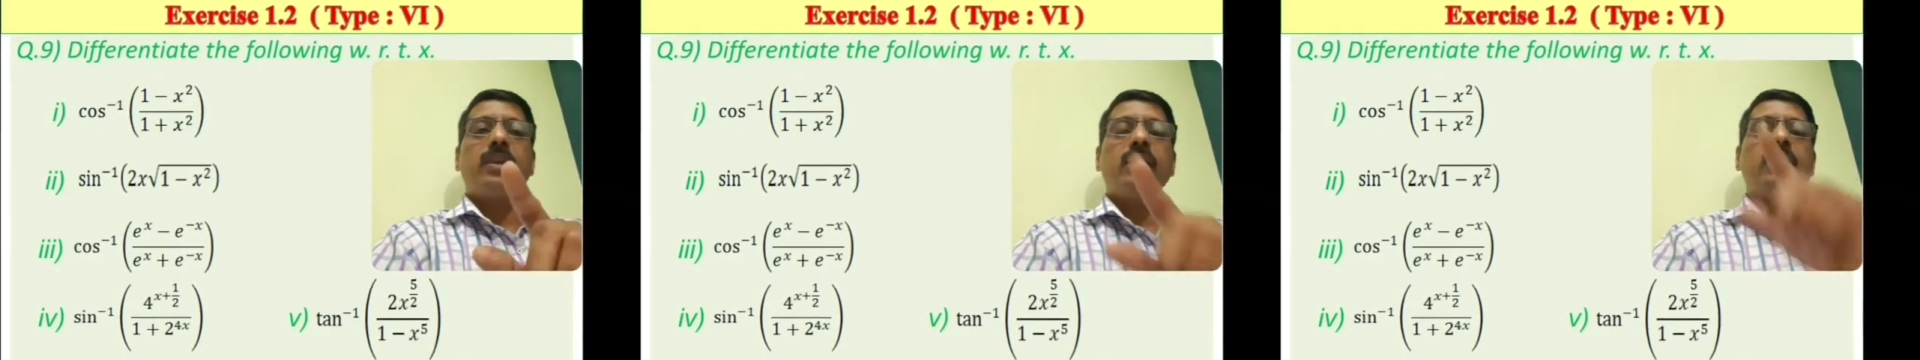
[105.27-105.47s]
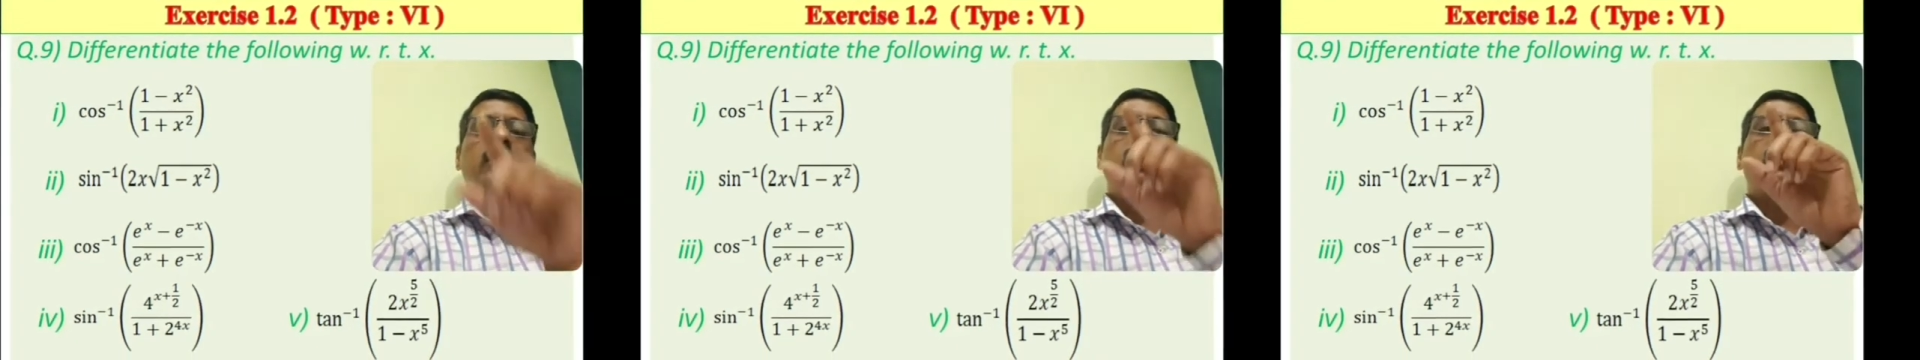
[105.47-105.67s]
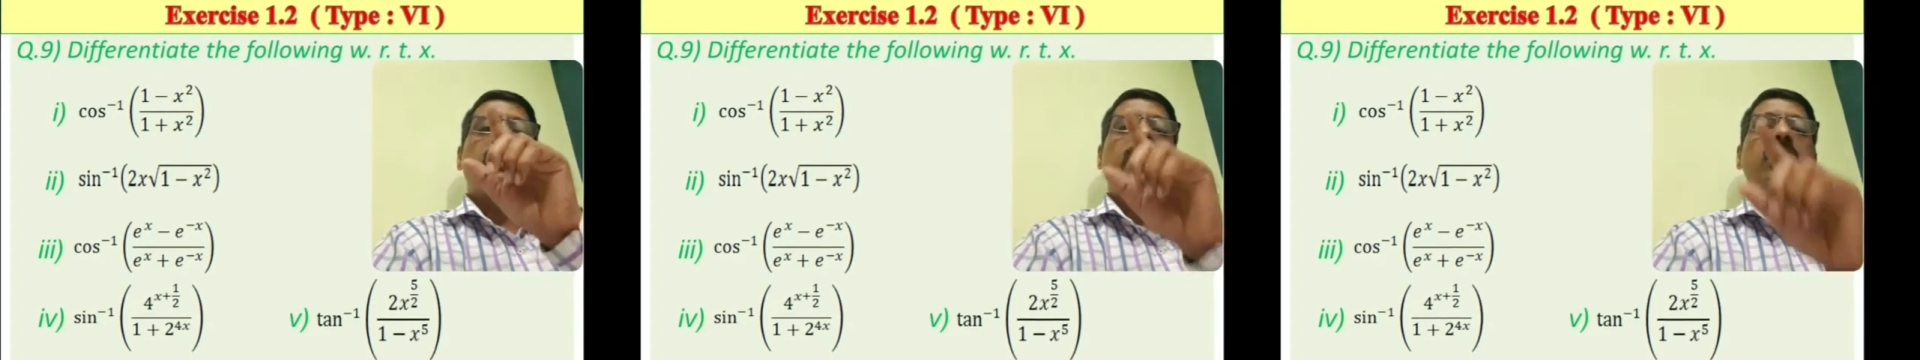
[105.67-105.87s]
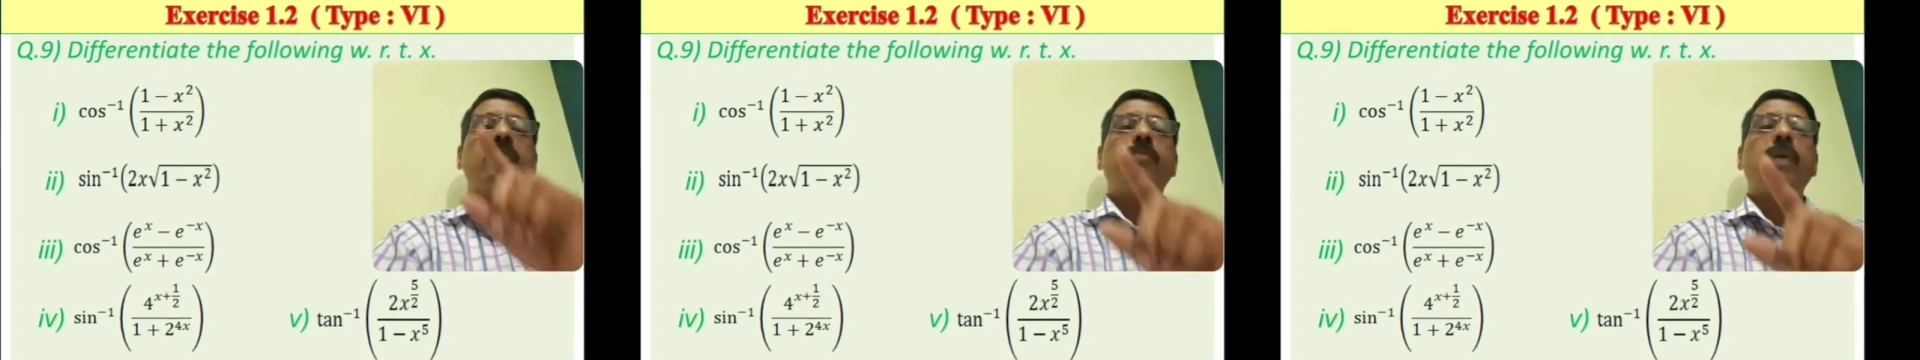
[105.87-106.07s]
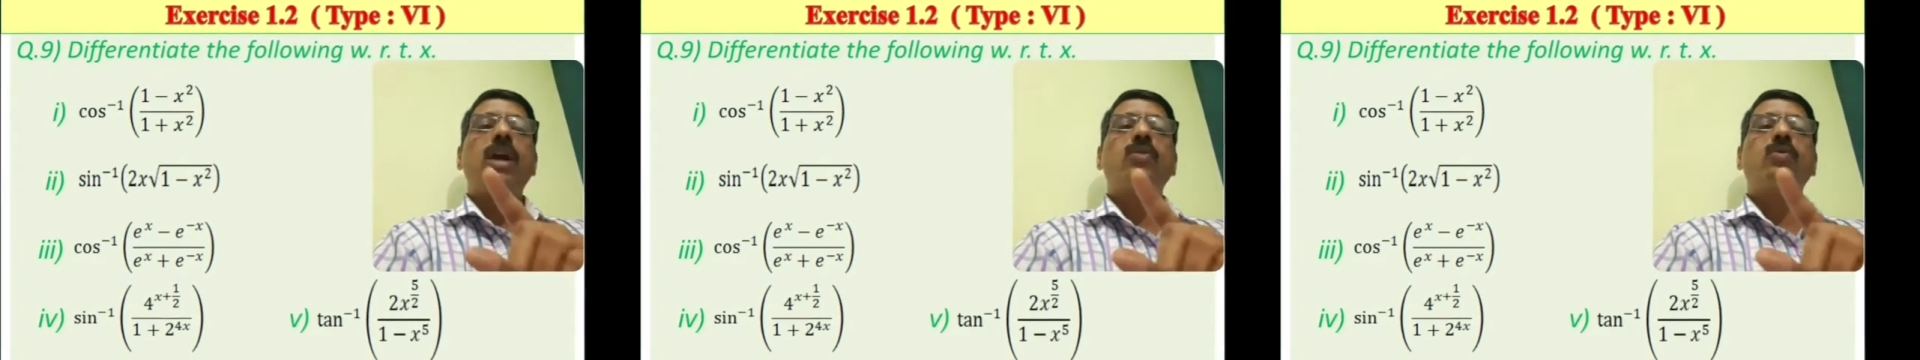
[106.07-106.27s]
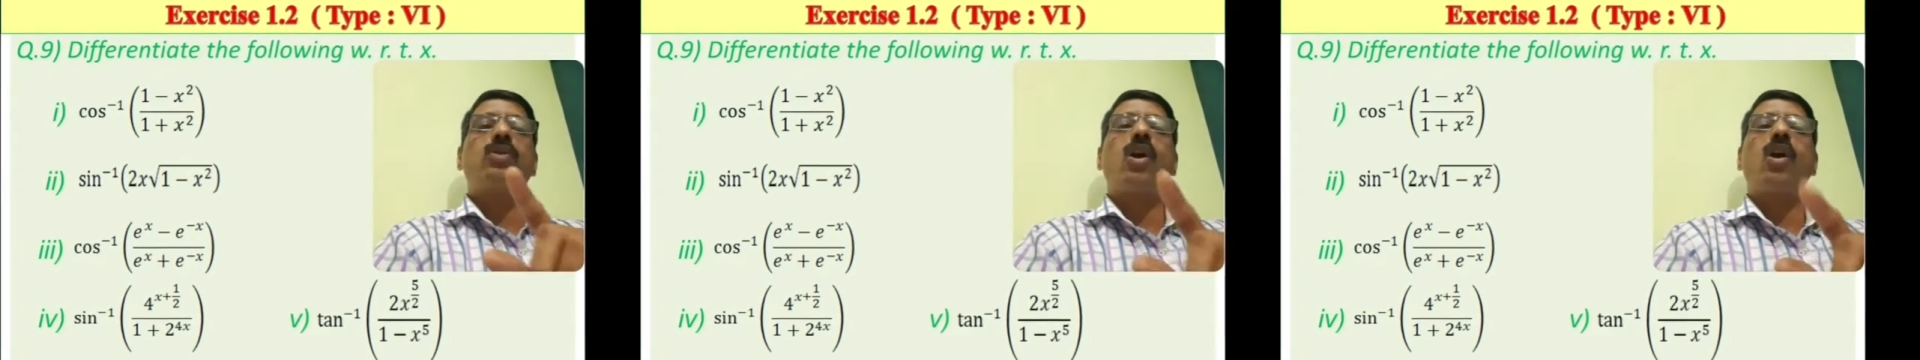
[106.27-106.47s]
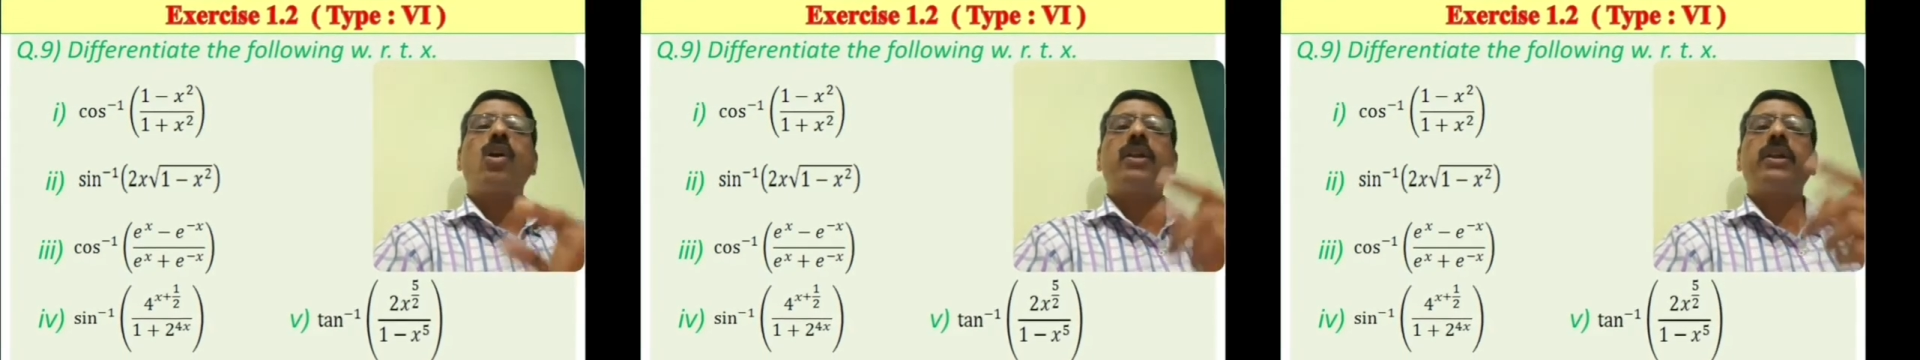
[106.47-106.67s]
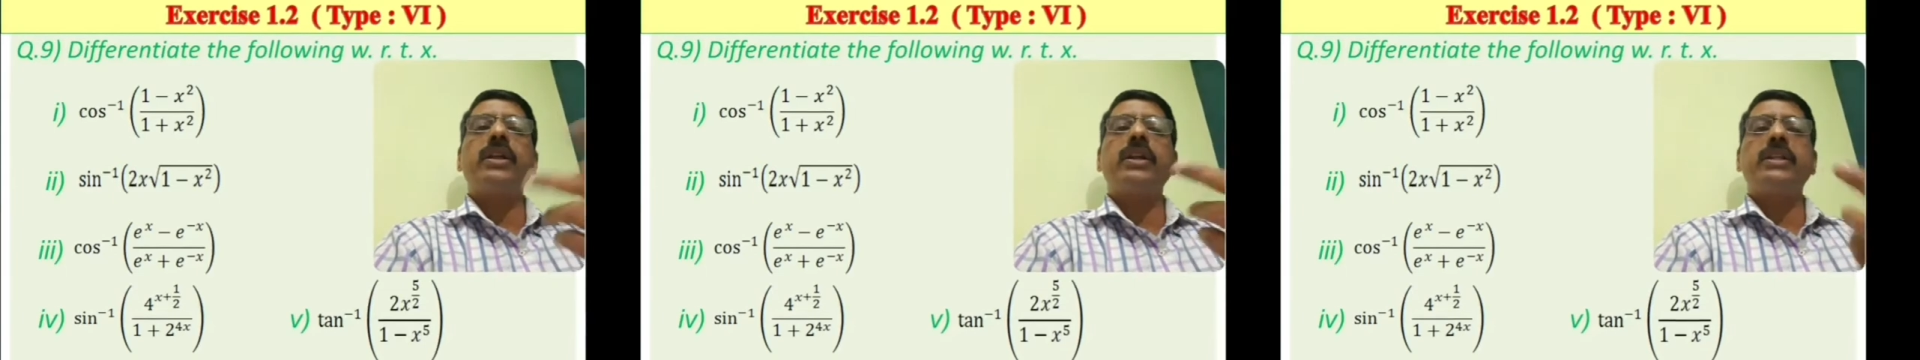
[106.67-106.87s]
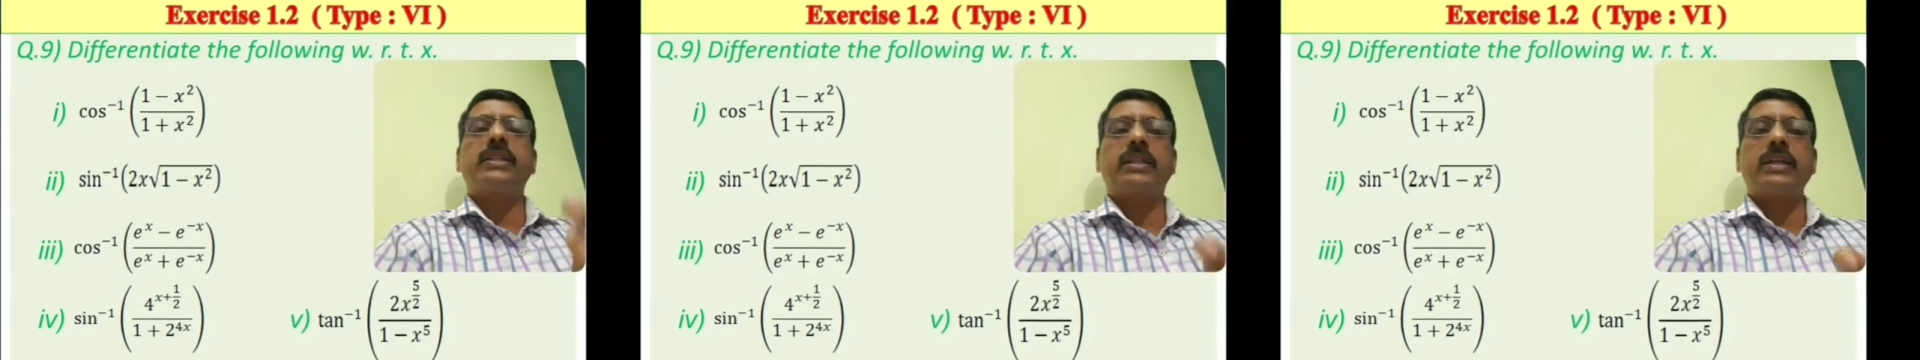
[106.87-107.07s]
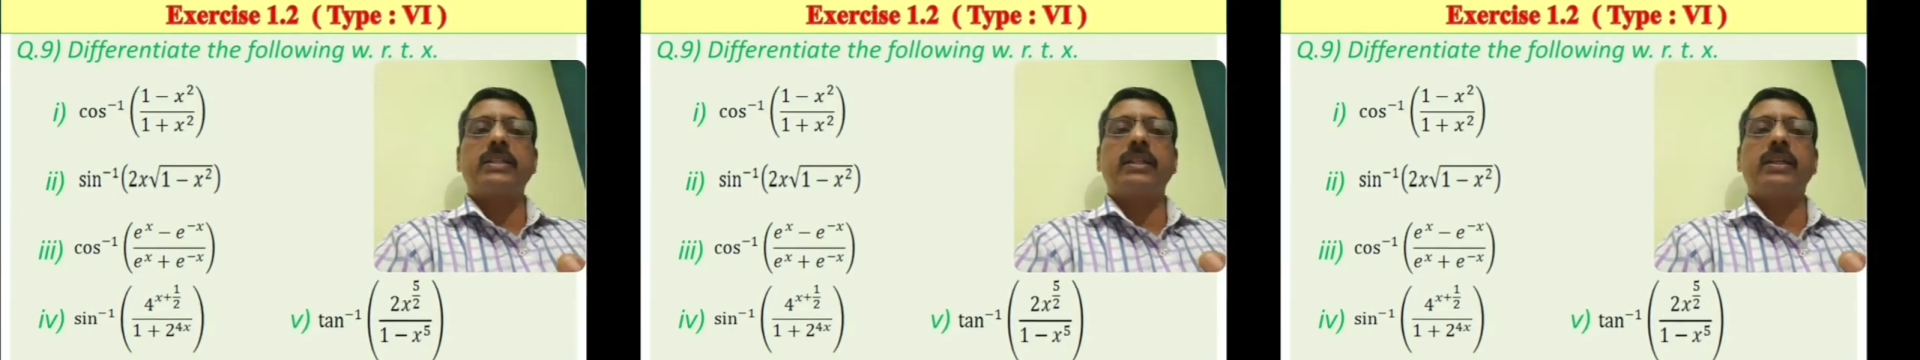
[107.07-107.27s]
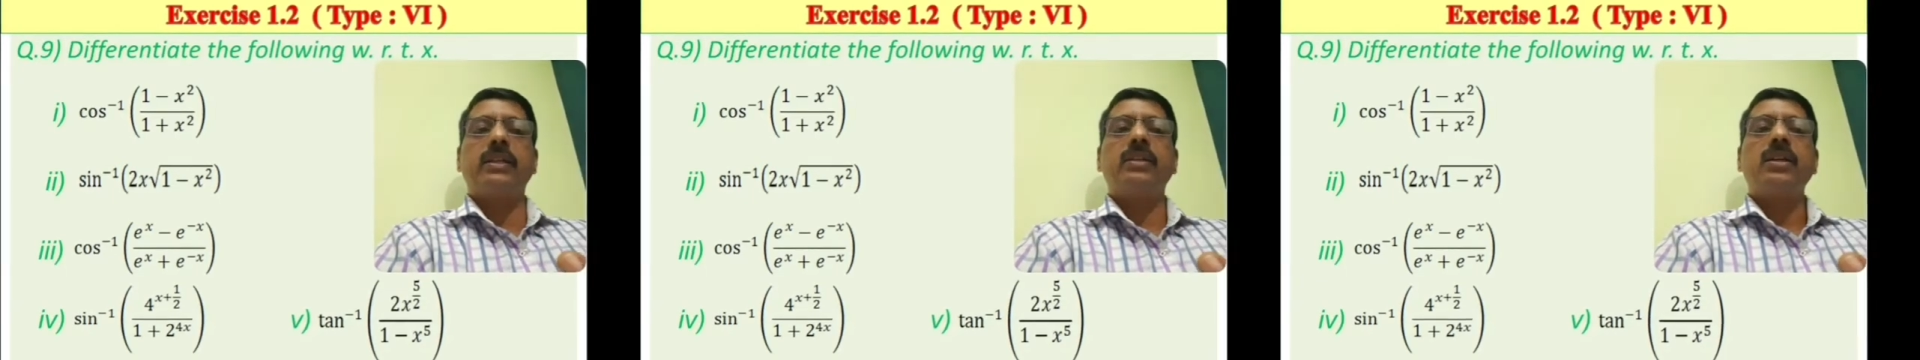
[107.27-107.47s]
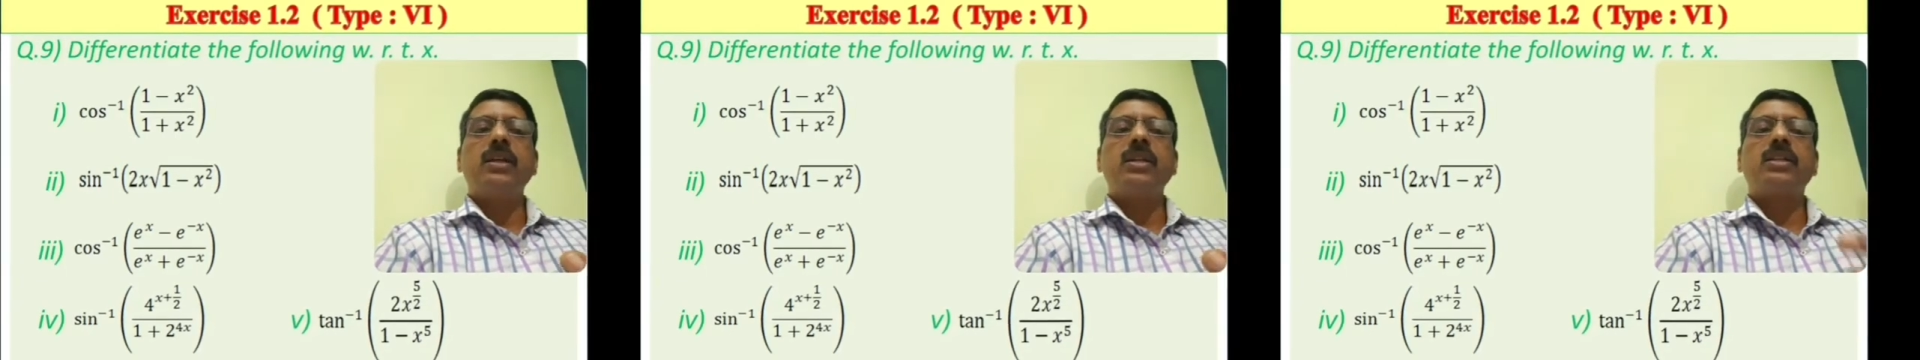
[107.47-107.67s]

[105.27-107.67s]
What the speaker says: In the theory part, we are already discussing